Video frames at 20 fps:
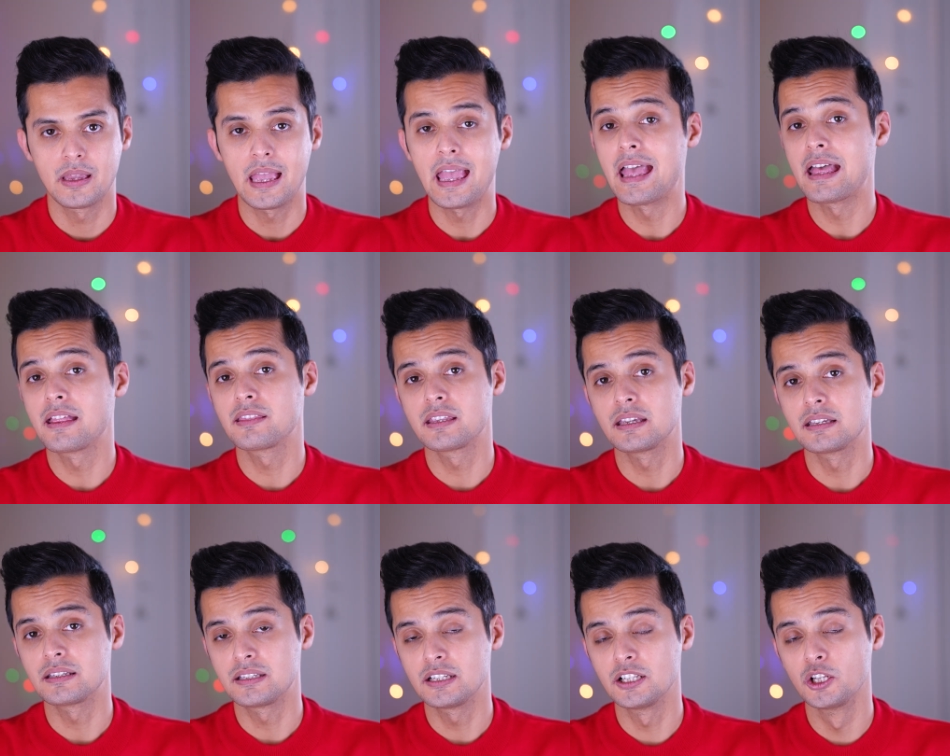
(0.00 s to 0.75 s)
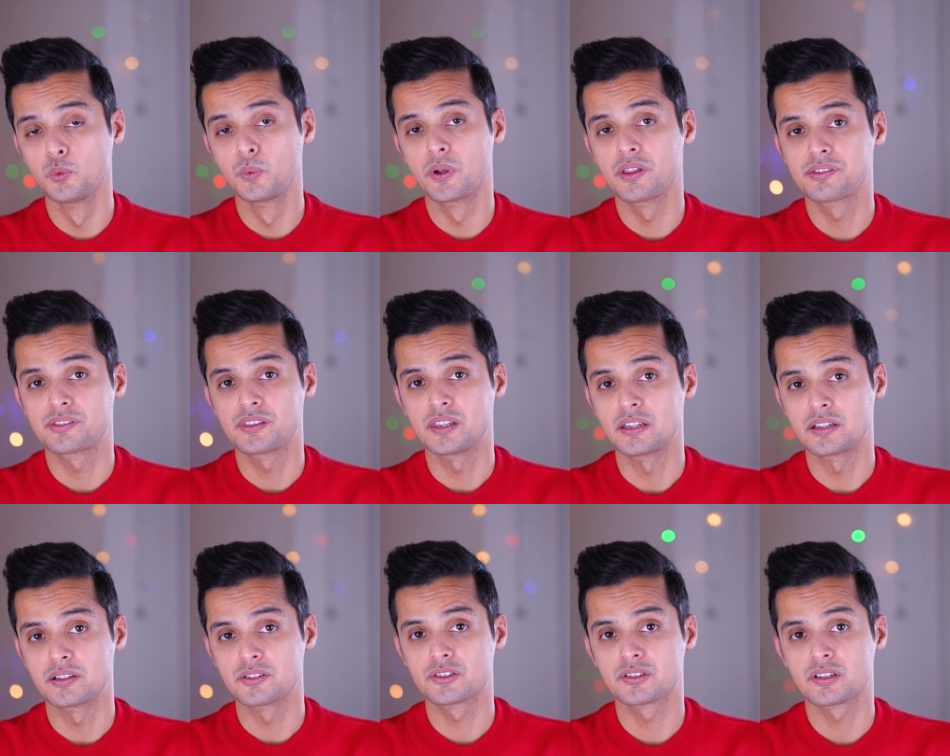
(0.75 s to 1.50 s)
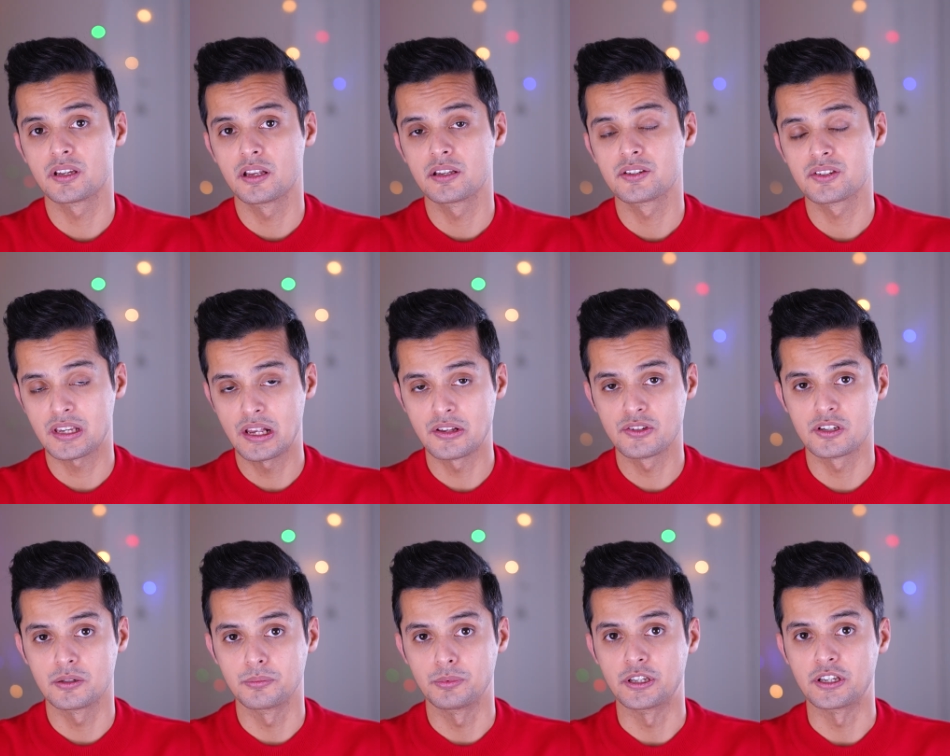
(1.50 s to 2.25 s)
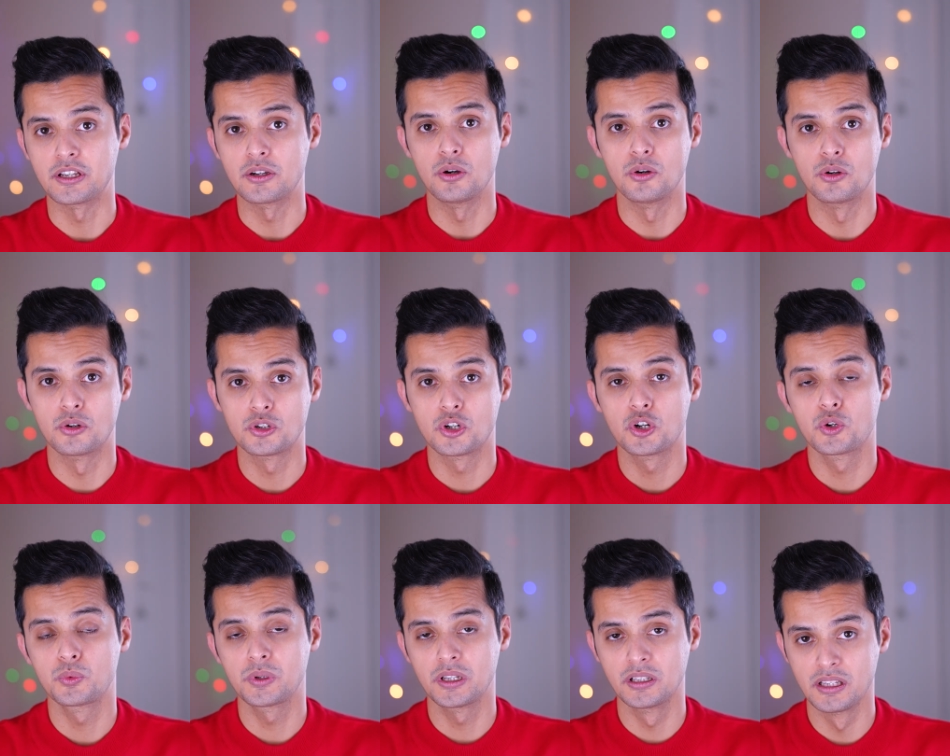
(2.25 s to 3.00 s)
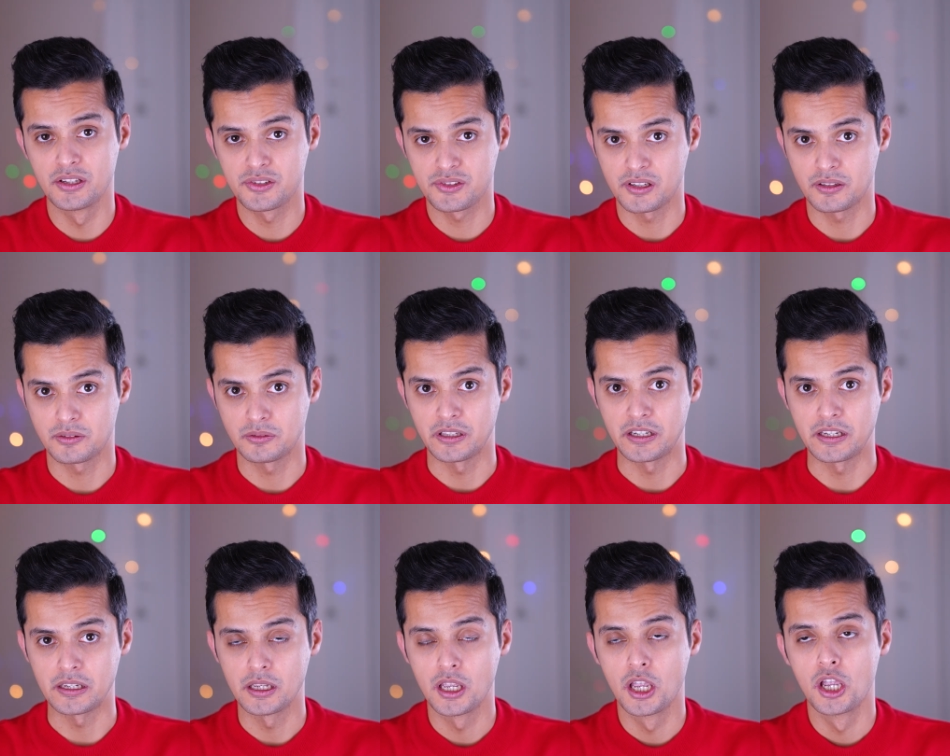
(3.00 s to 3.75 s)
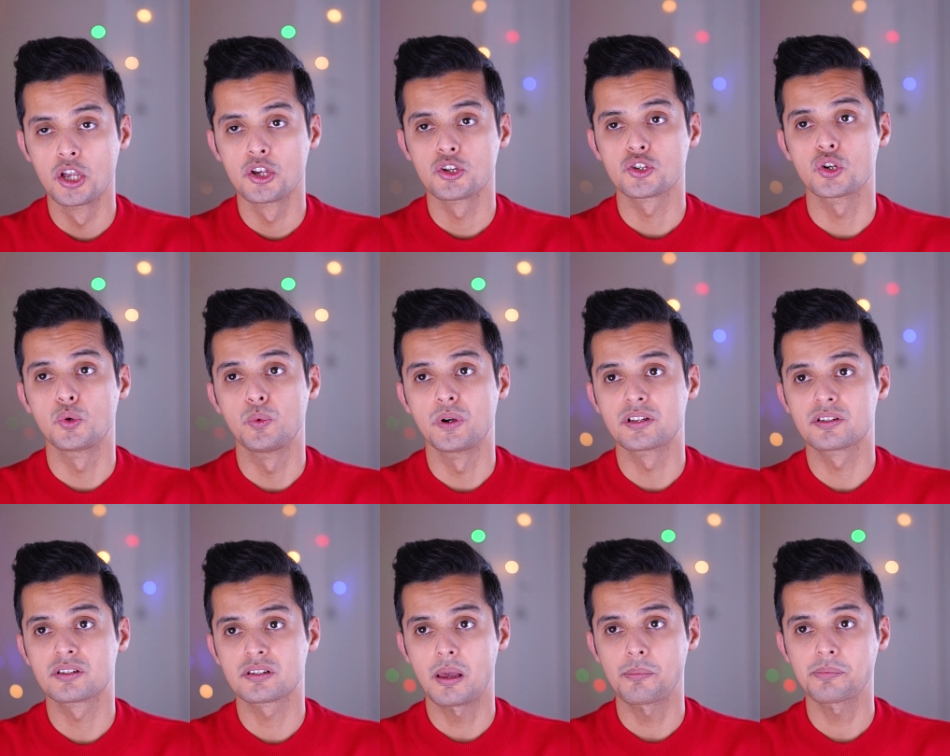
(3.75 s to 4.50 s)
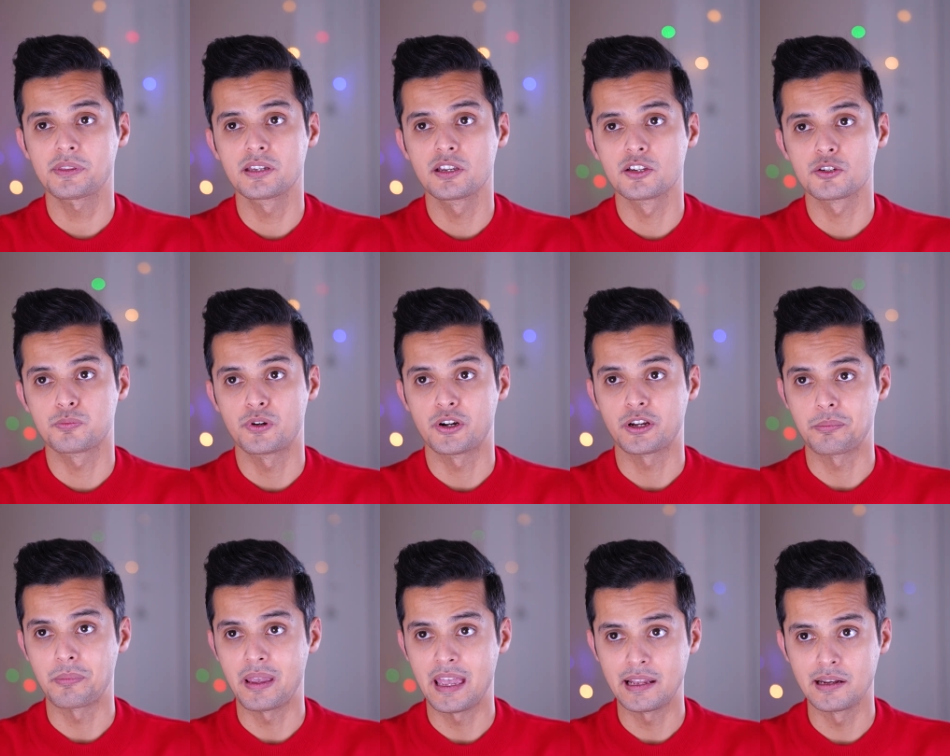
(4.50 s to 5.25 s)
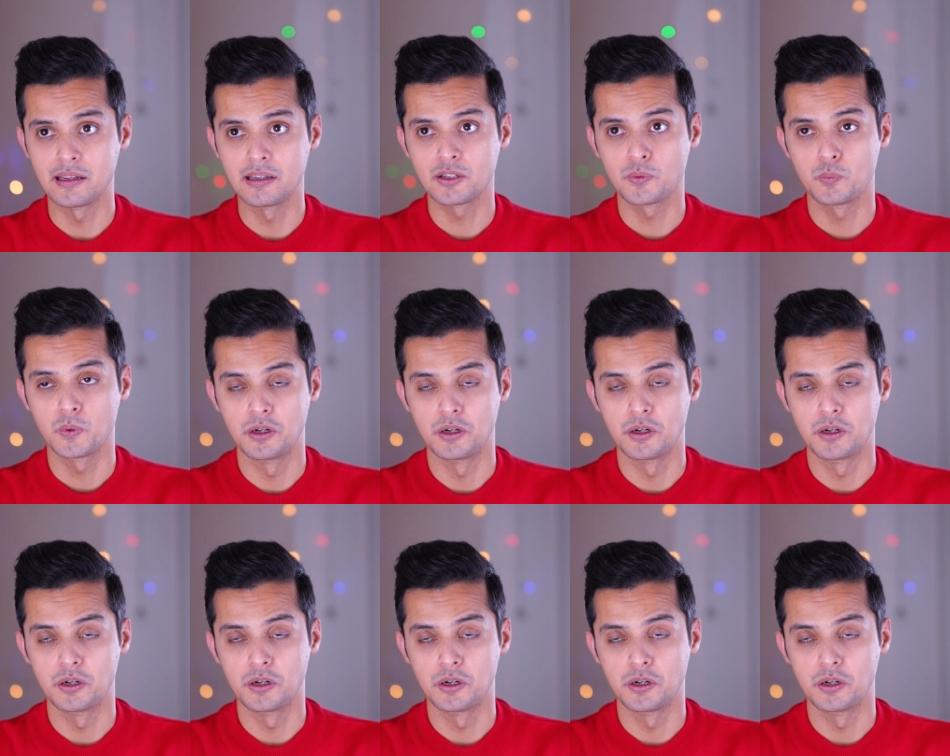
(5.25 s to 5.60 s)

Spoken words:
And they deal with things sensibly or realistically. So when something is pragmatic,